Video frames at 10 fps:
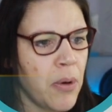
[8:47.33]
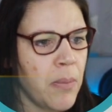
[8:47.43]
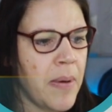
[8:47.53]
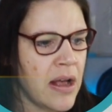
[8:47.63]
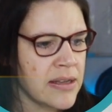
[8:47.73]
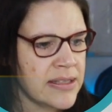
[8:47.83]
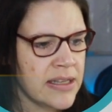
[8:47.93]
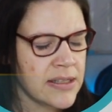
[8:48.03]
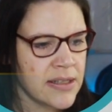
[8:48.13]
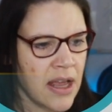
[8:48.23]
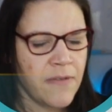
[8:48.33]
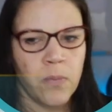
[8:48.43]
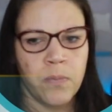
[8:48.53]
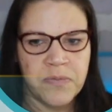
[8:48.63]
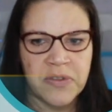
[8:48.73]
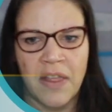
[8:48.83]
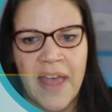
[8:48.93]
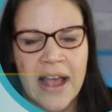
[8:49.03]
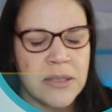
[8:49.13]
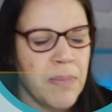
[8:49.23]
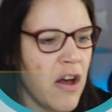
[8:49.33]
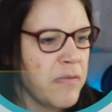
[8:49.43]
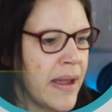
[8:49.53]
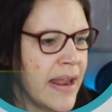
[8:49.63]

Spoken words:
on past this because I've done that as part of my